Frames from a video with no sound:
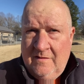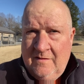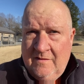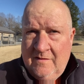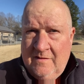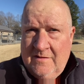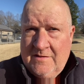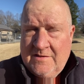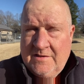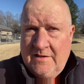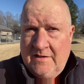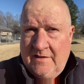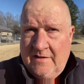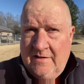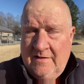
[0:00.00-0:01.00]
let's
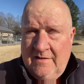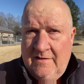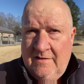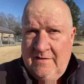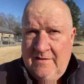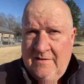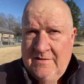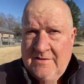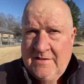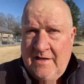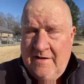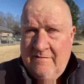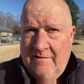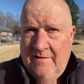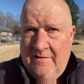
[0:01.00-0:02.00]
see,
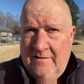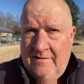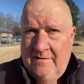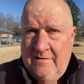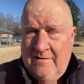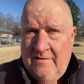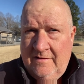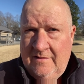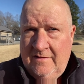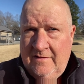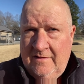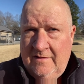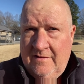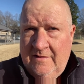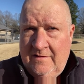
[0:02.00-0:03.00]
7,
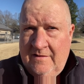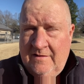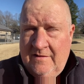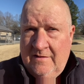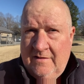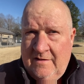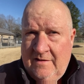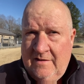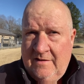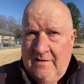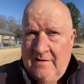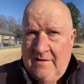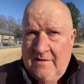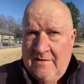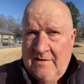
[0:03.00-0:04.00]
8,
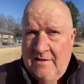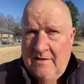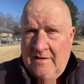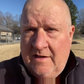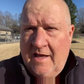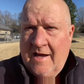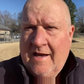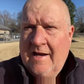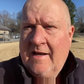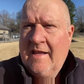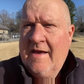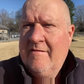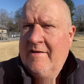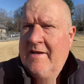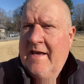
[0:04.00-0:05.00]
9, 10, 11. I got
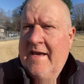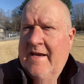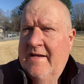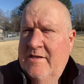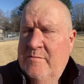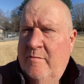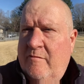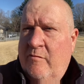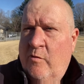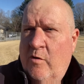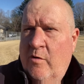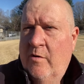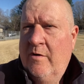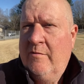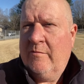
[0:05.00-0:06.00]
11 days before
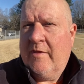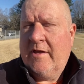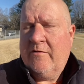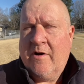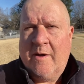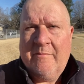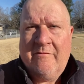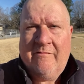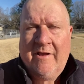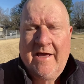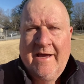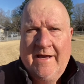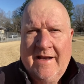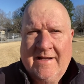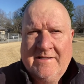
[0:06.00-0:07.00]
they drop the
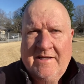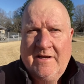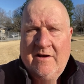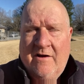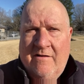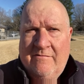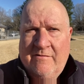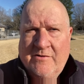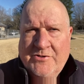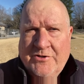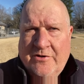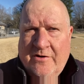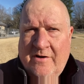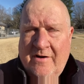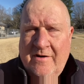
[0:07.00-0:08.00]
flag and I tee it off for
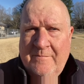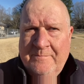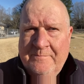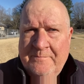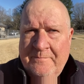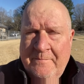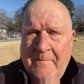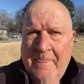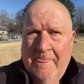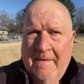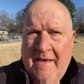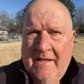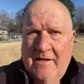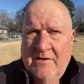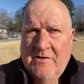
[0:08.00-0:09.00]
sure
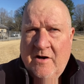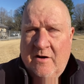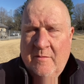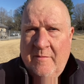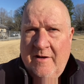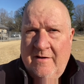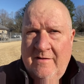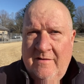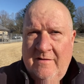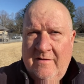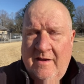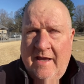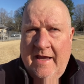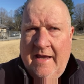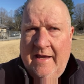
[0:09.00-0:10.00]
in the tournament.
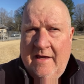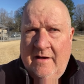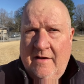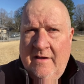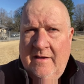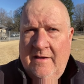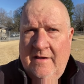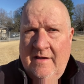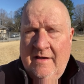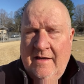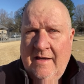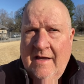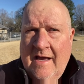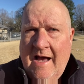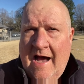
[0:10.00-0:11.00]

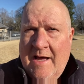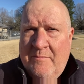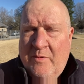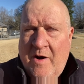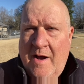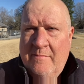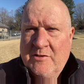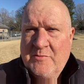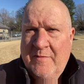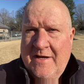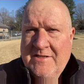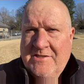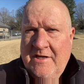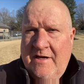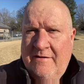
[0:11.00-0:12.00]
And I'd promised
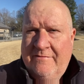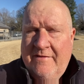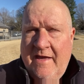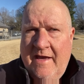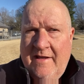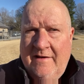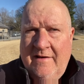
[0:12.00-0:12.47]
myself that